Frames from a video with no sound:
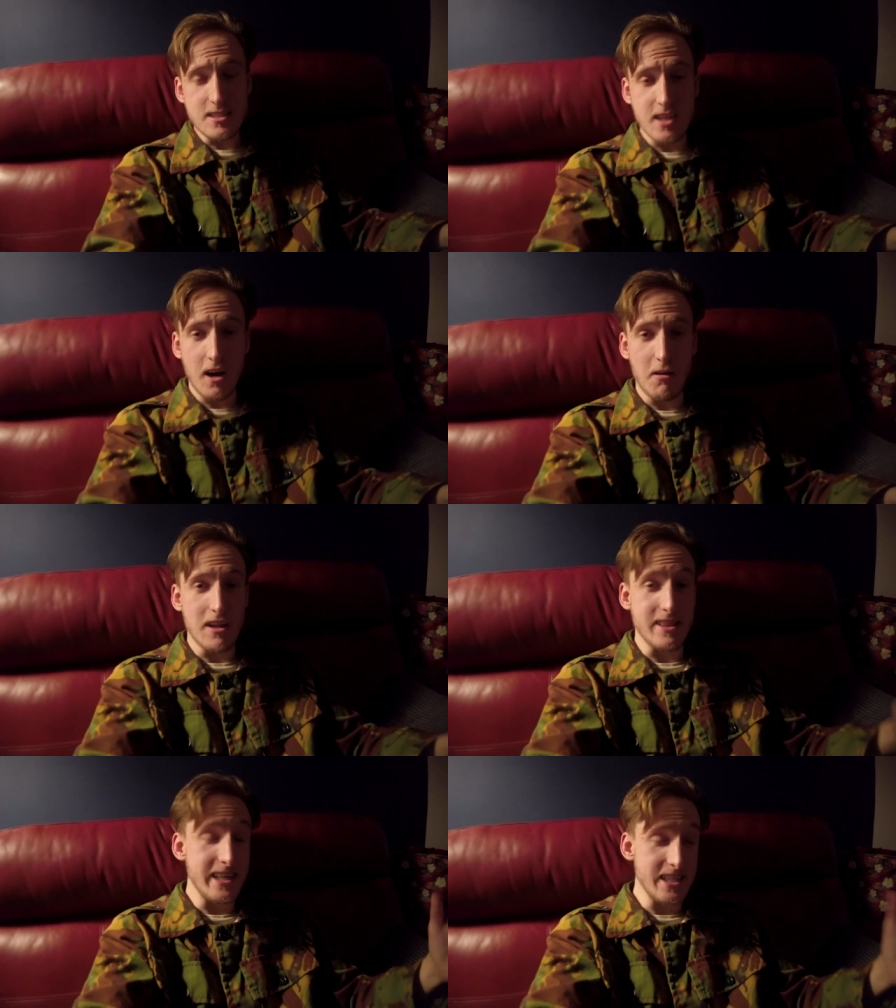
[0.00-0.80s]
So
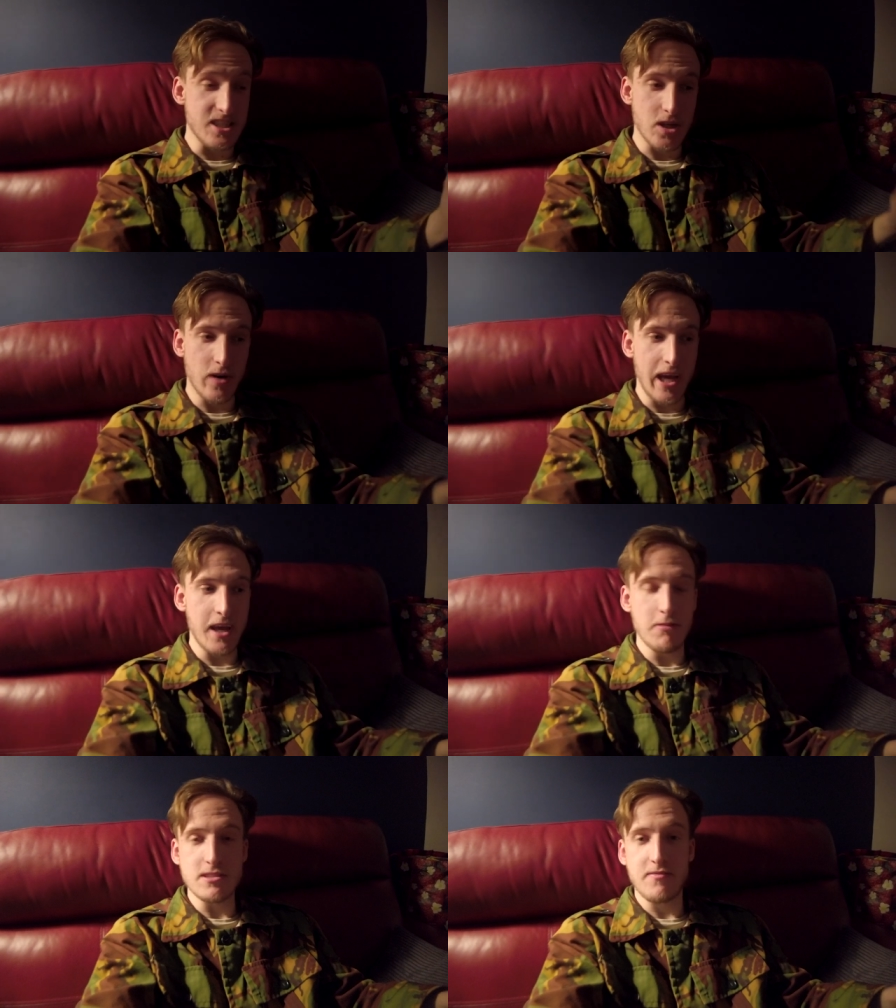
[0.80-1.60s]
I did enjoy
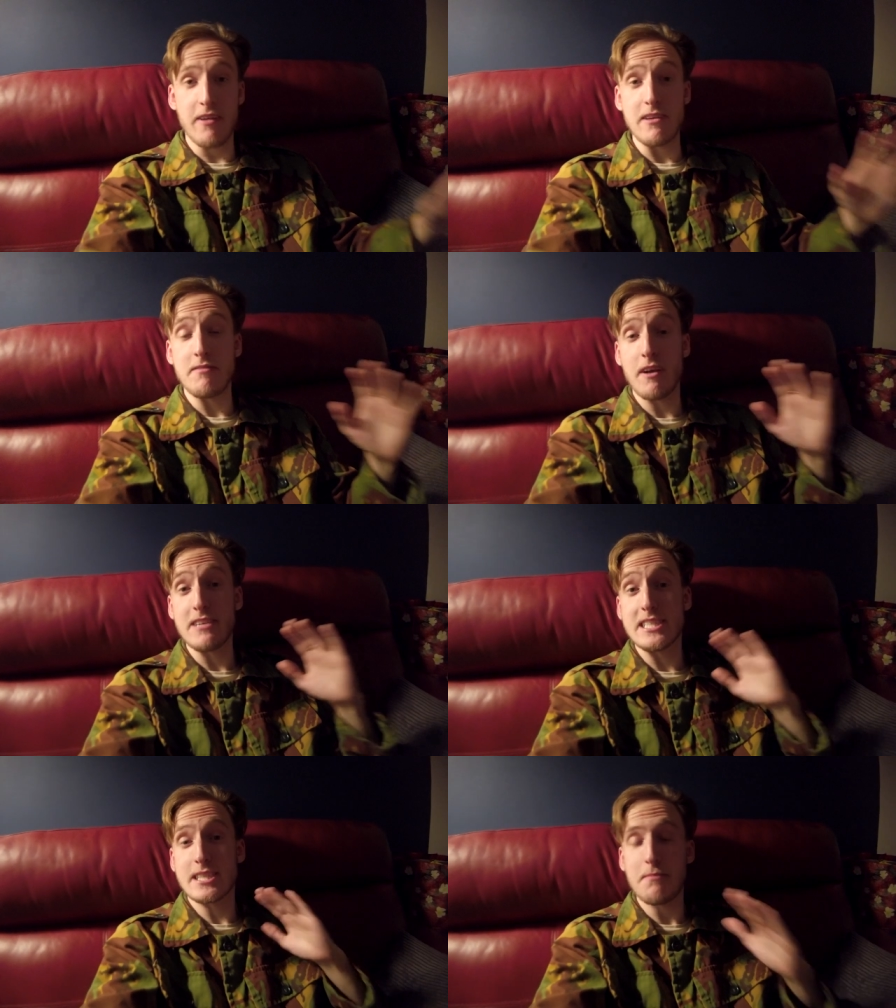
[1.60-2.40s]
it. It was very,
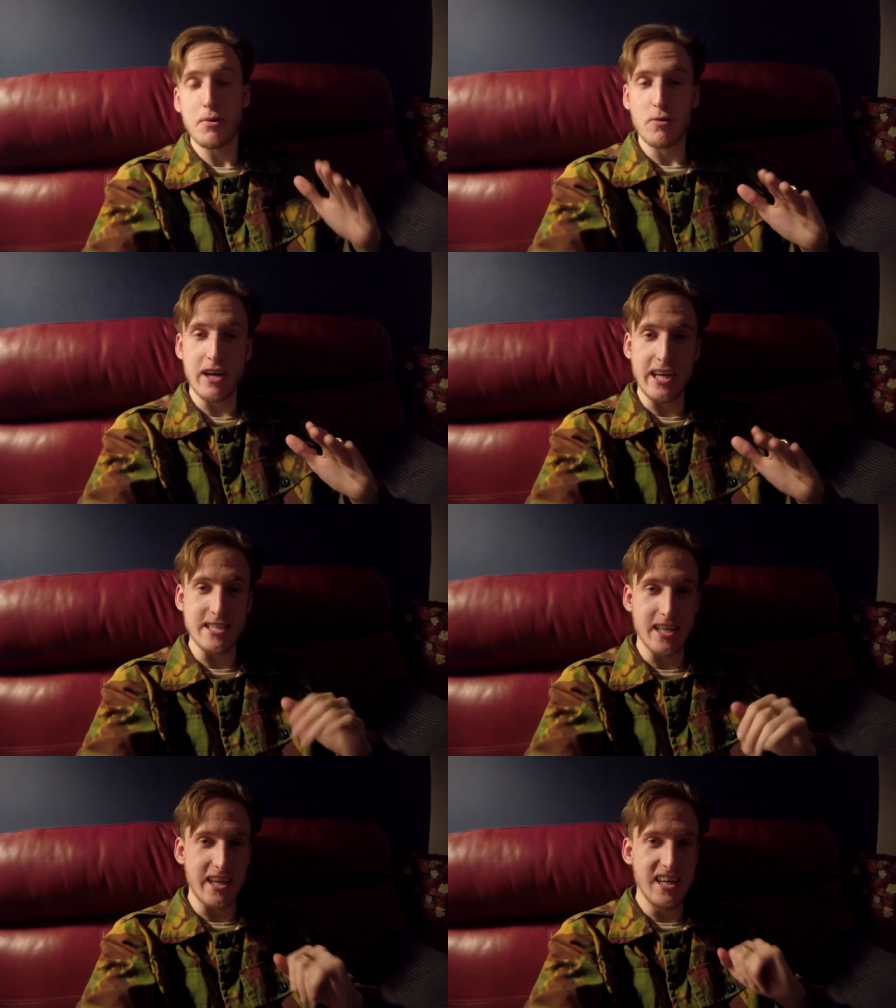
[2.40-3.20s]
very simple and
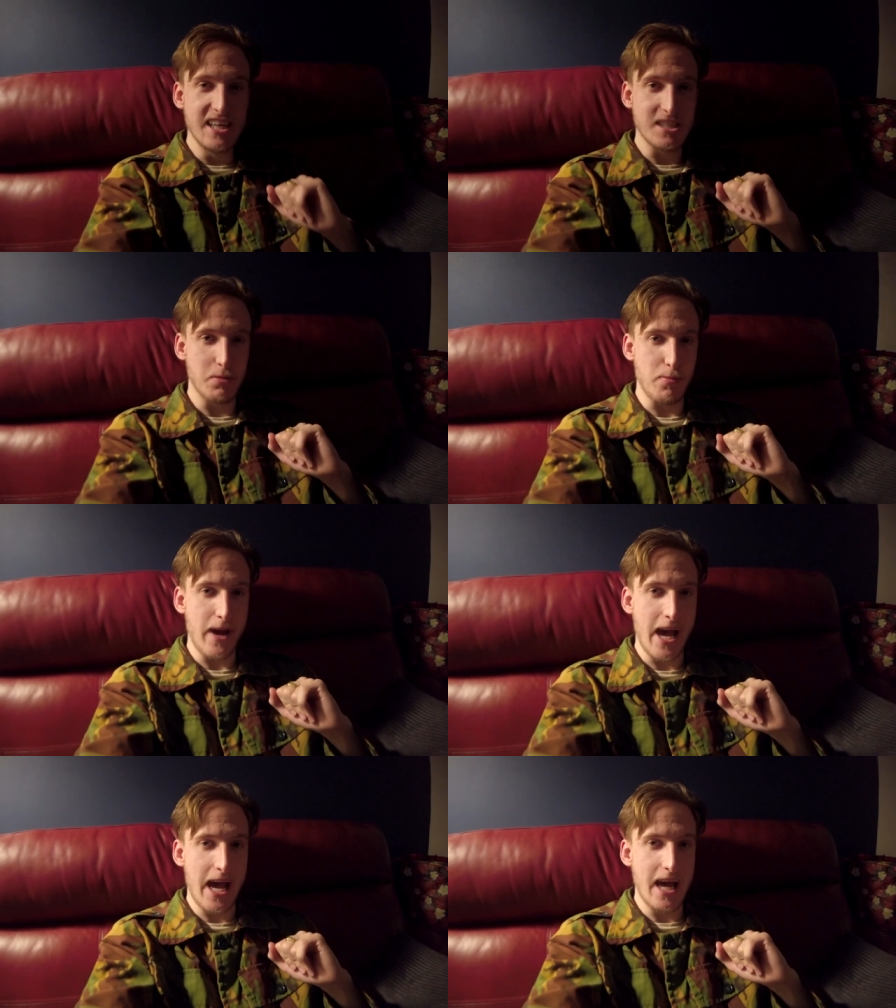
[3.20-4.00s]
easy to
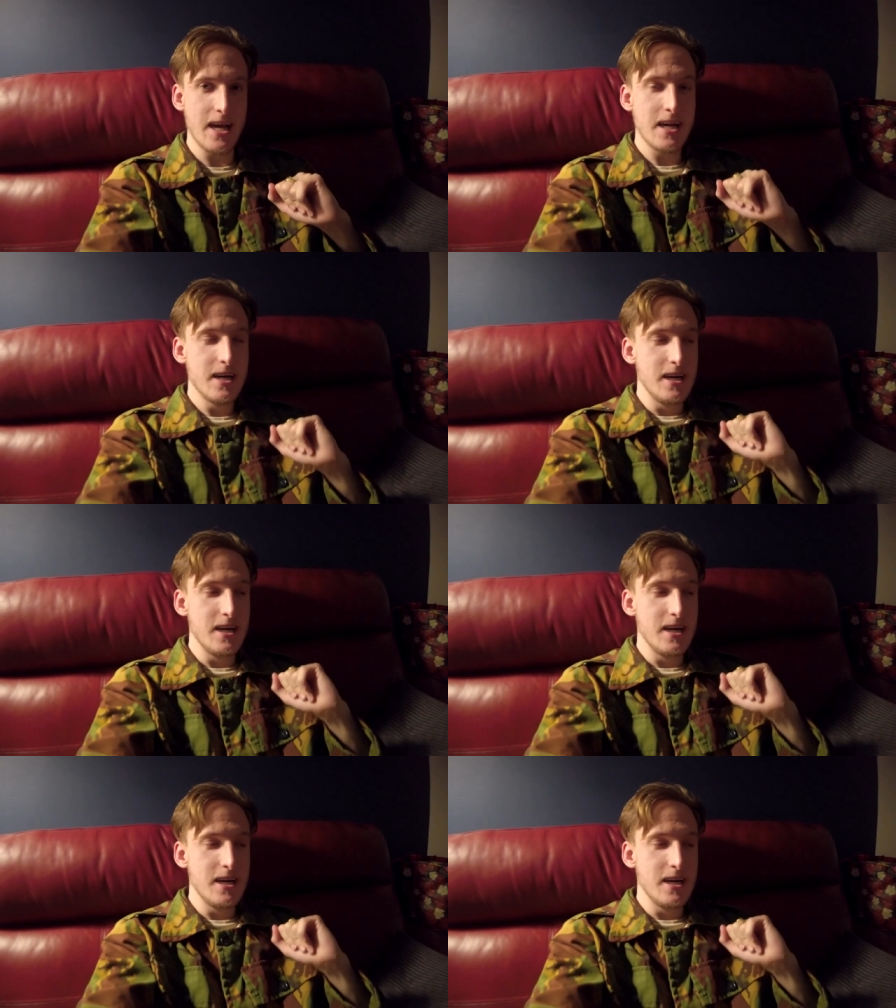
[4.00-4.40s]
prepare.